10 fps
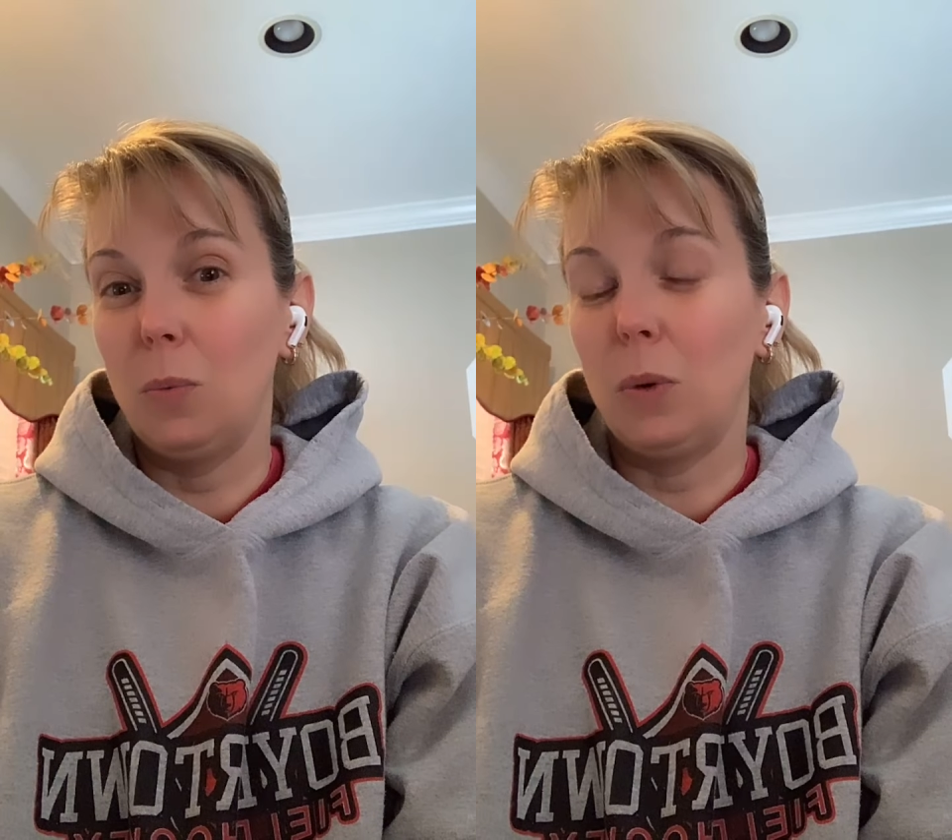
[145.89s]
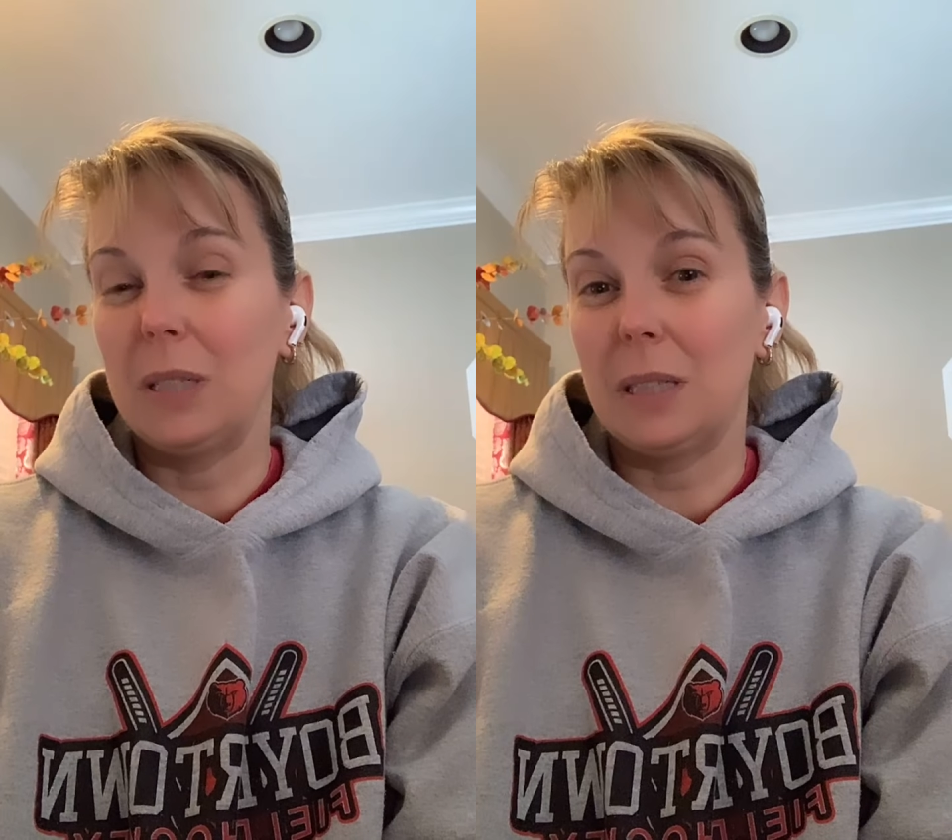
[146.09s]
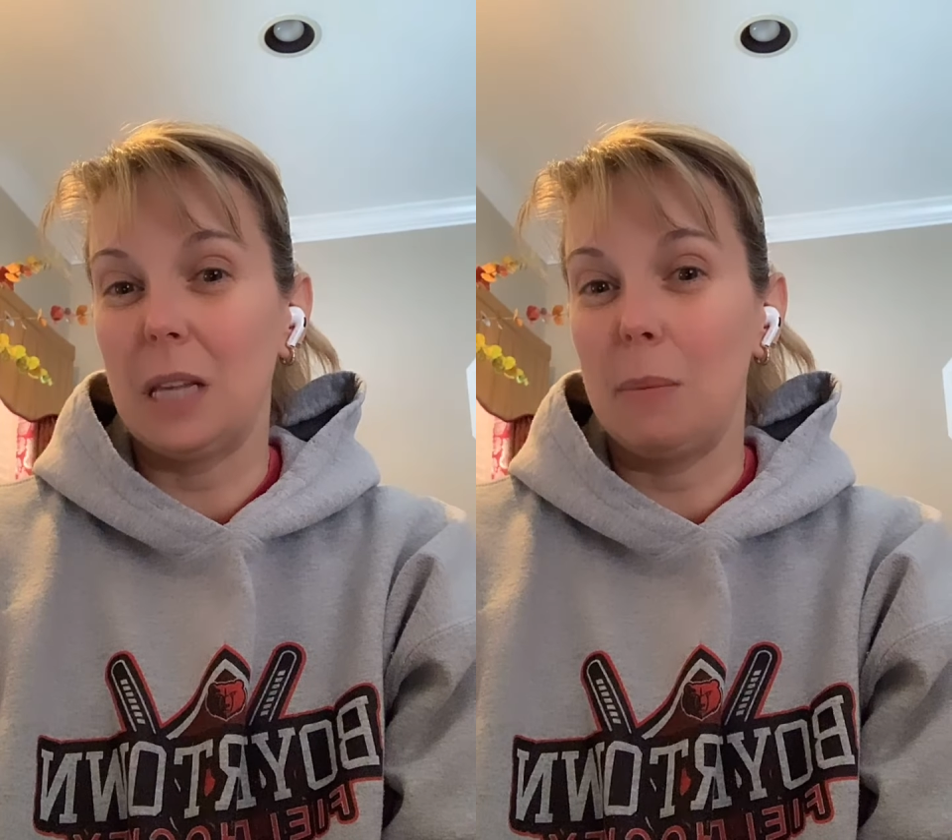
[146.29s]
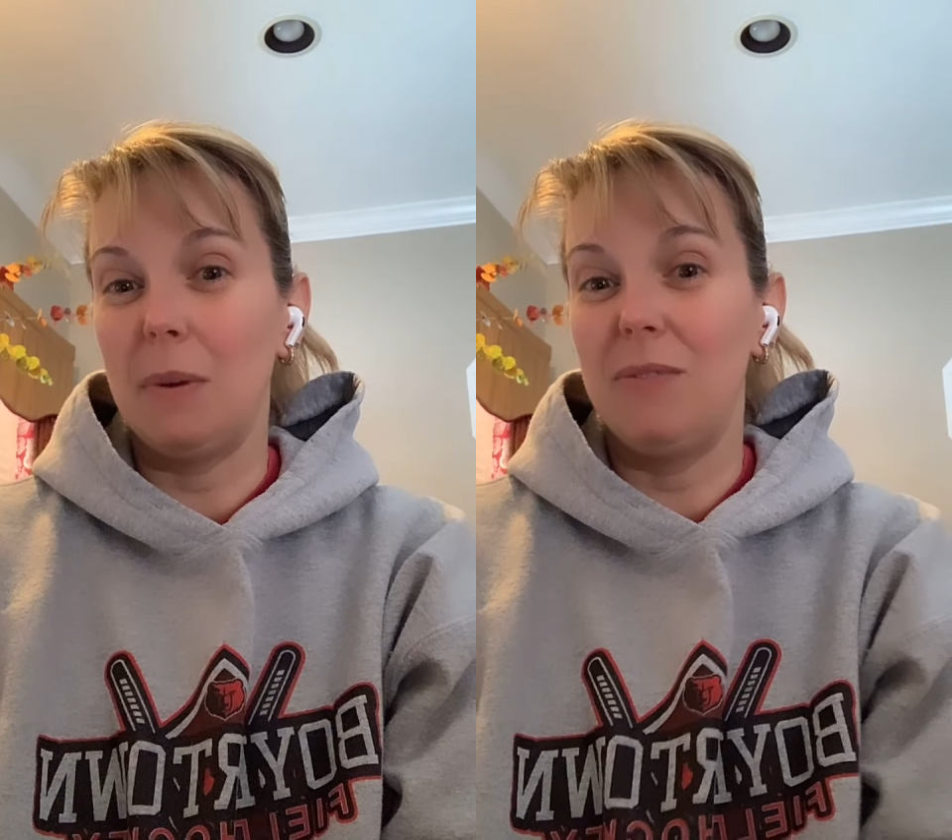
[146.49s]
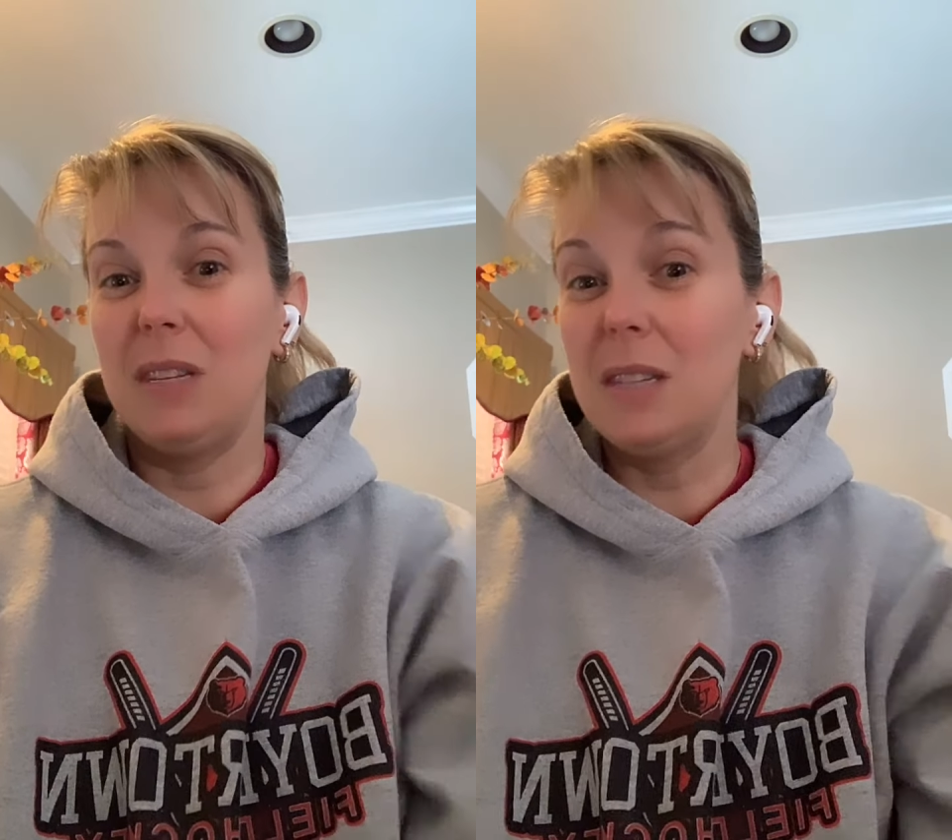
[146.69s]
what some
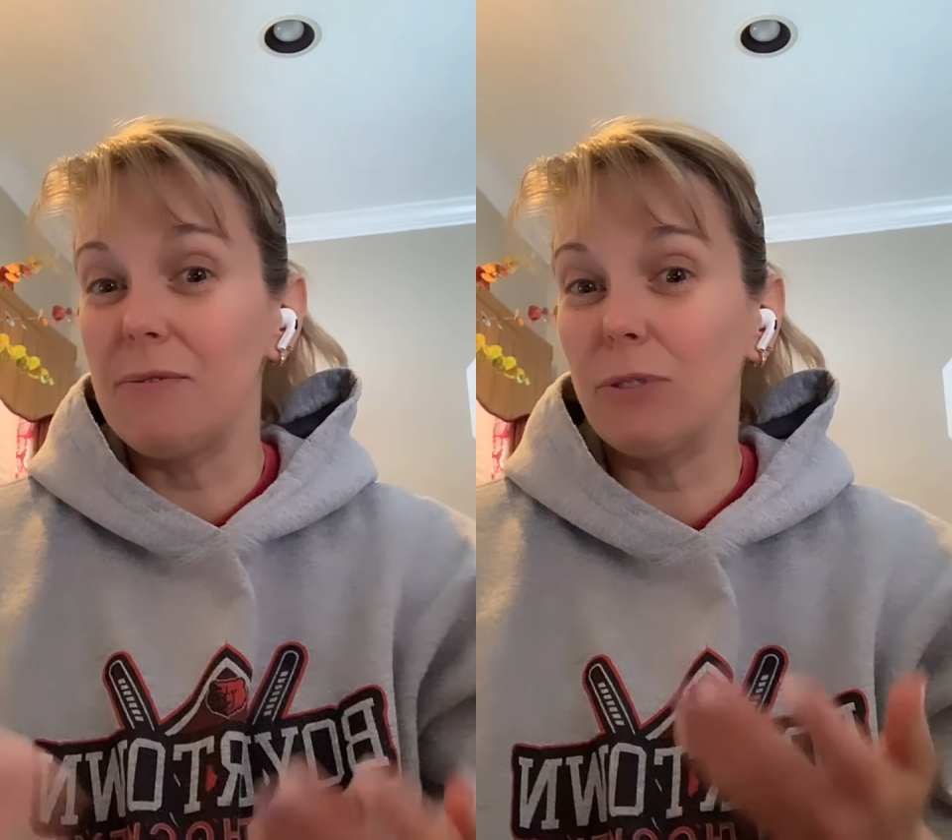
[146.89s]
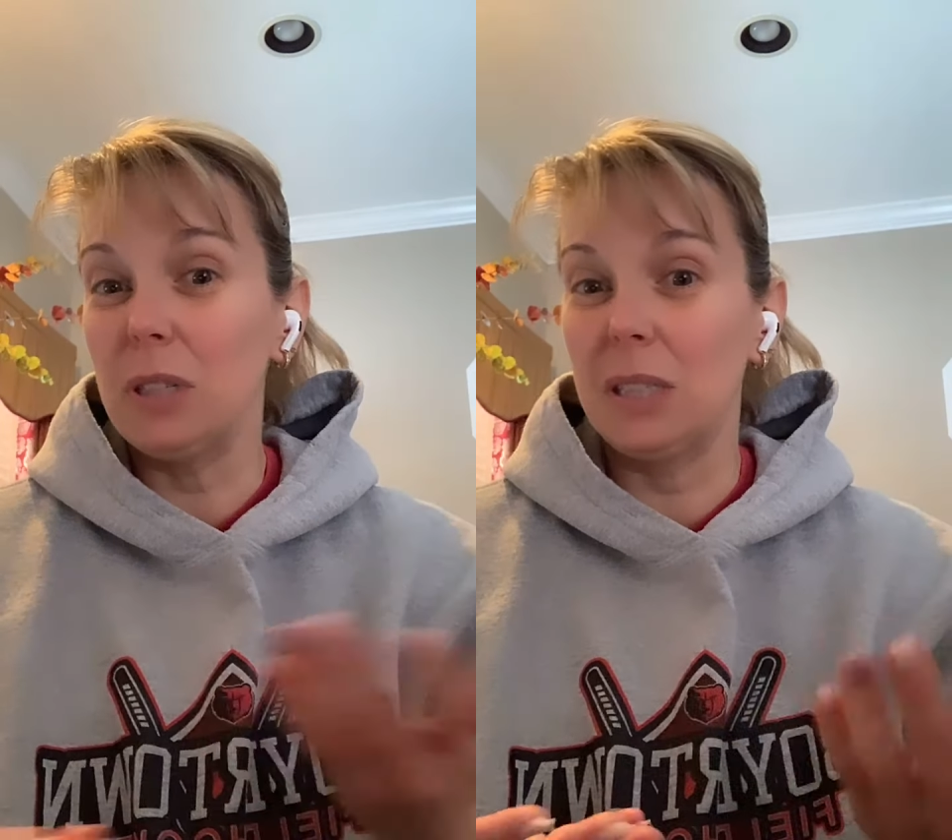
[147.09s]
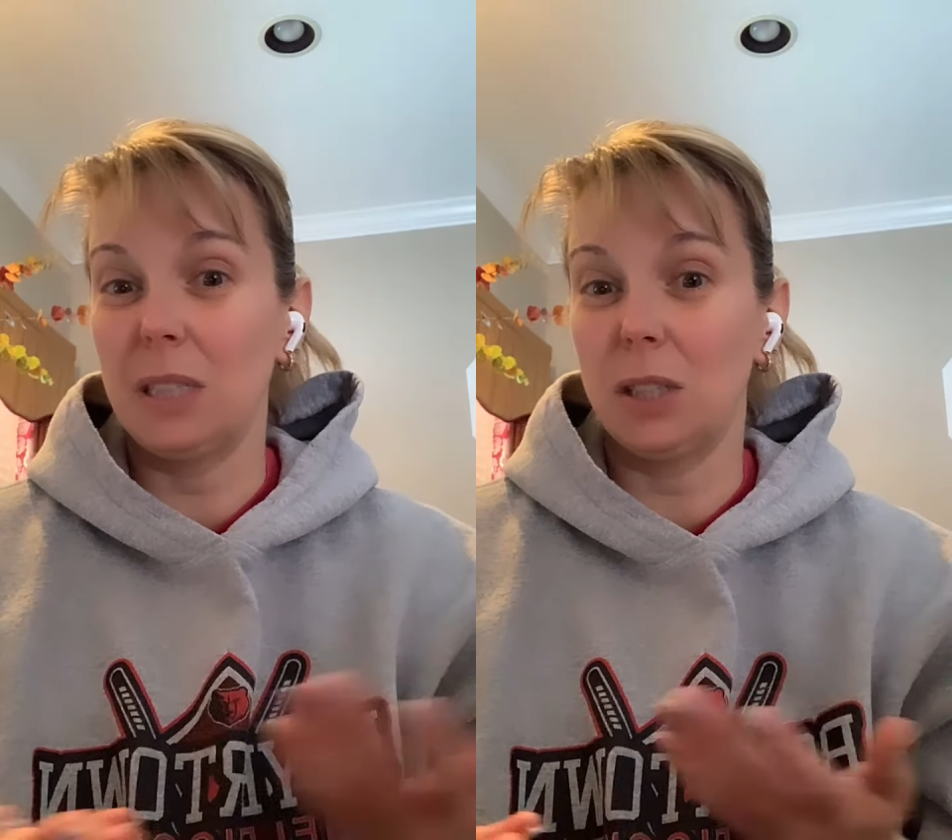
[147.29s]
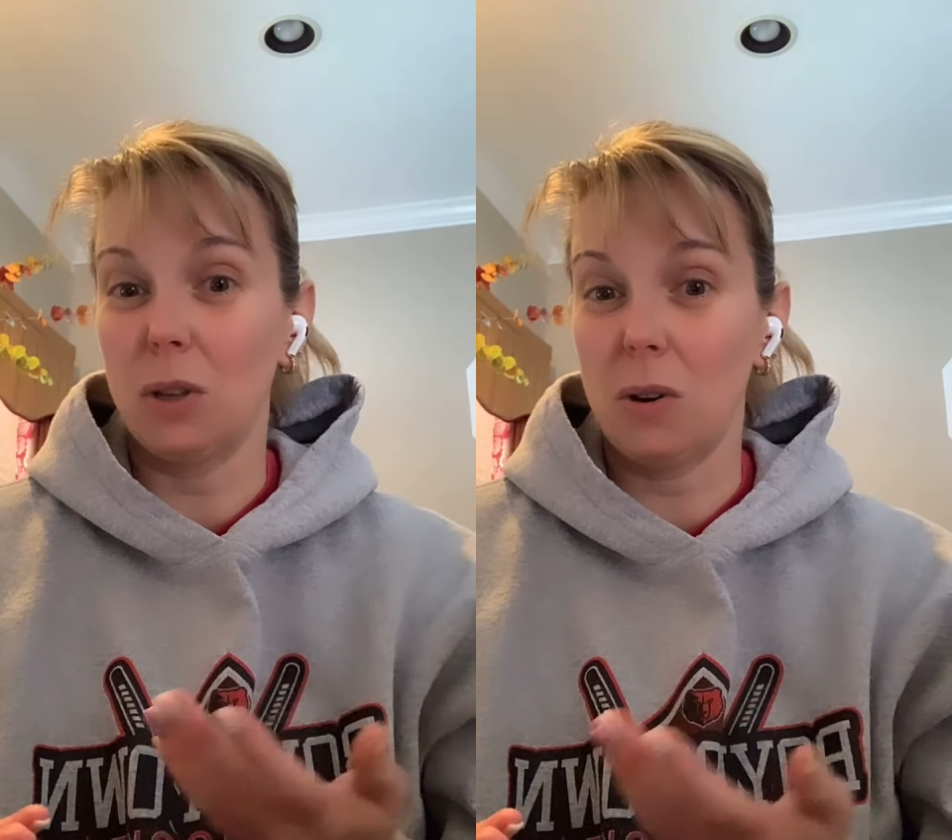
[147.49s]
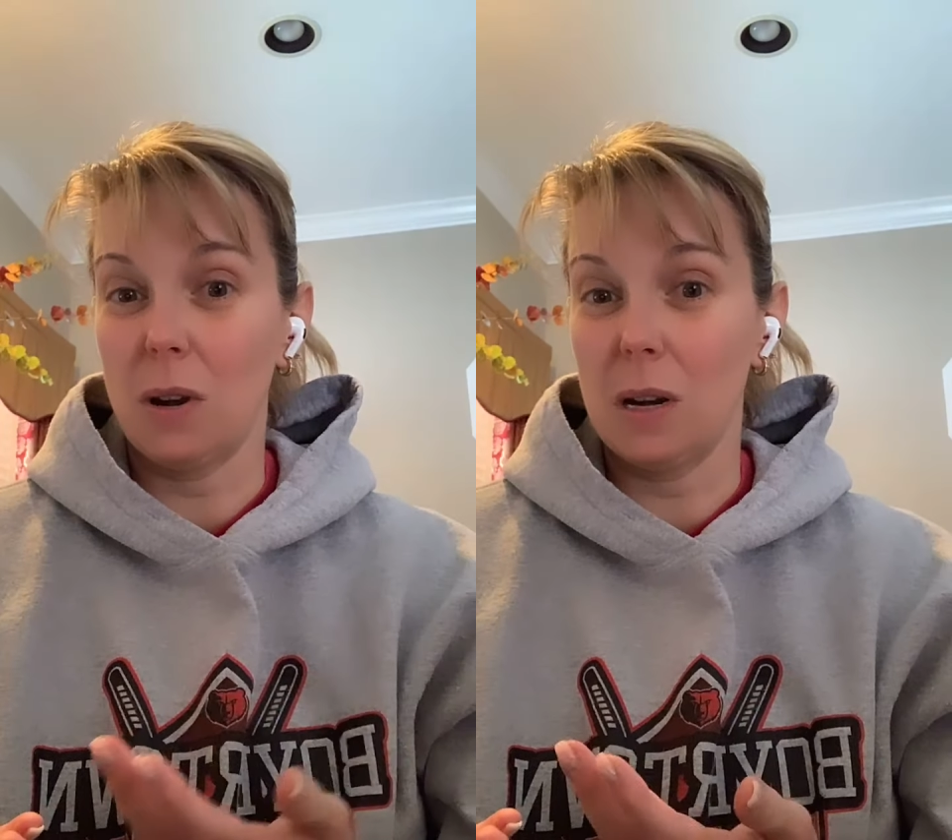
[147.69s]
of the differences
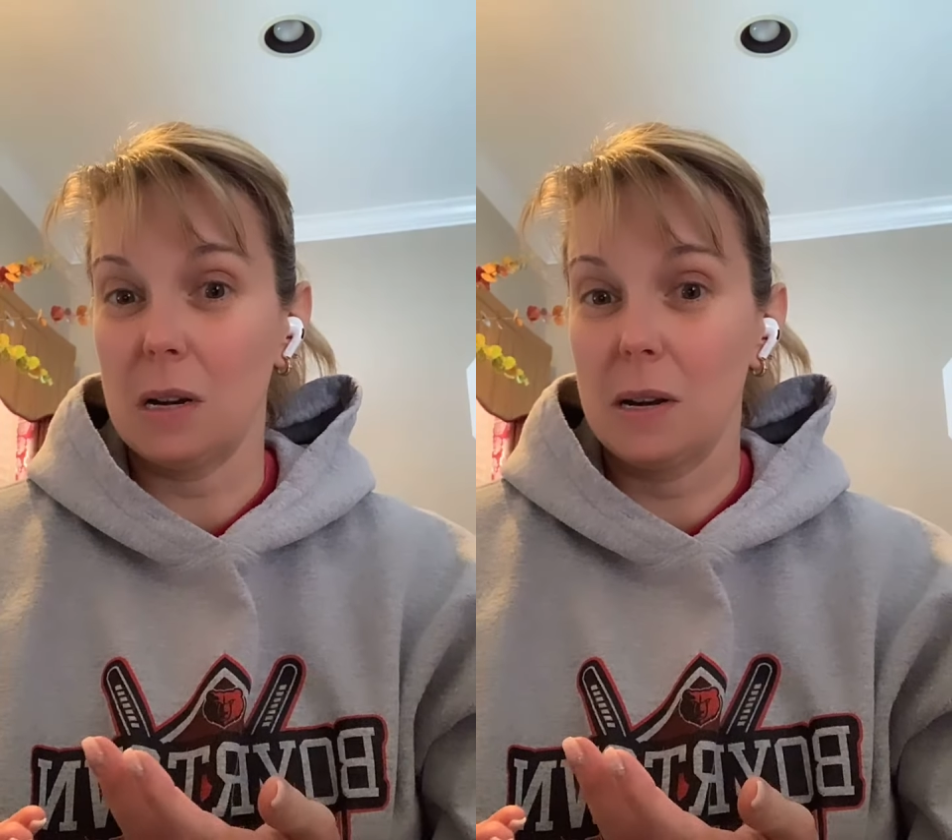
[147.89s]
are?